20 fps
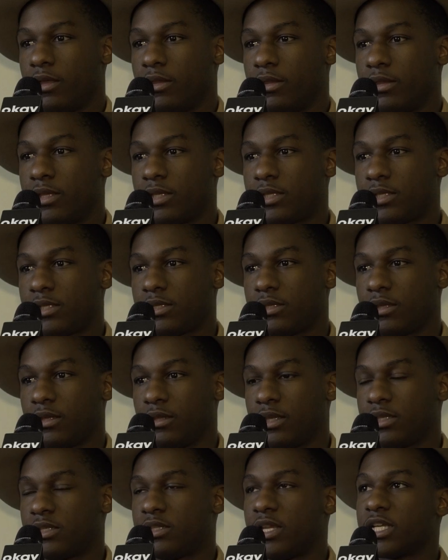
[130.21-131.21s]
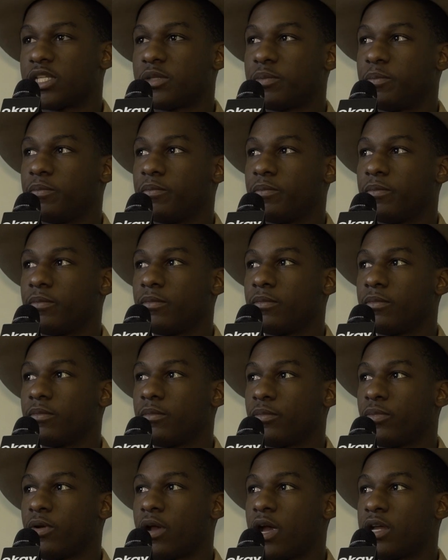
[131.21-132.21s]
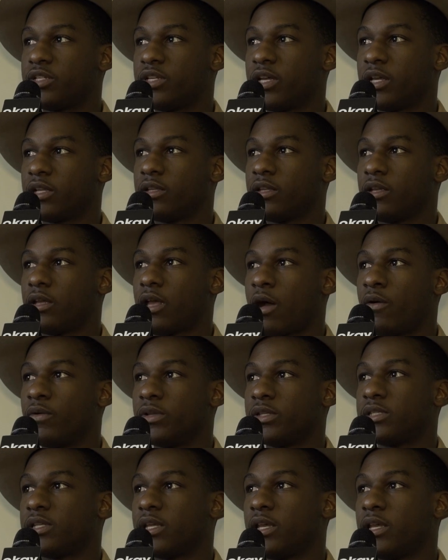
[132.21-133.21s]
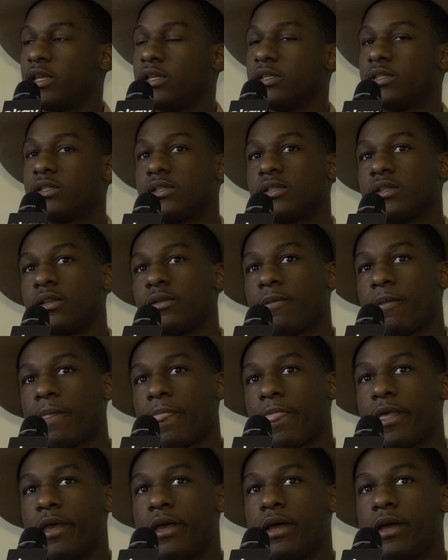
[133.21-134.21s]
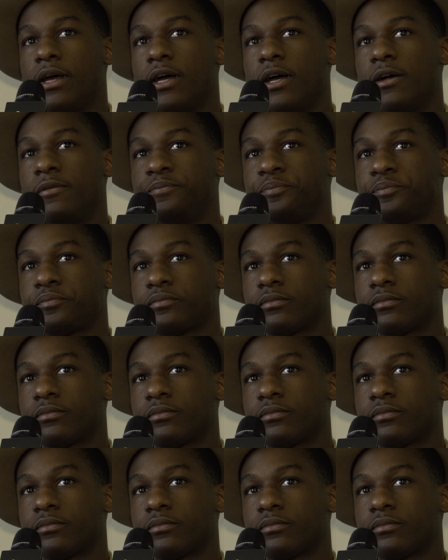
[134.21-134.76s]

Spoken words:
This next project, I would say, is it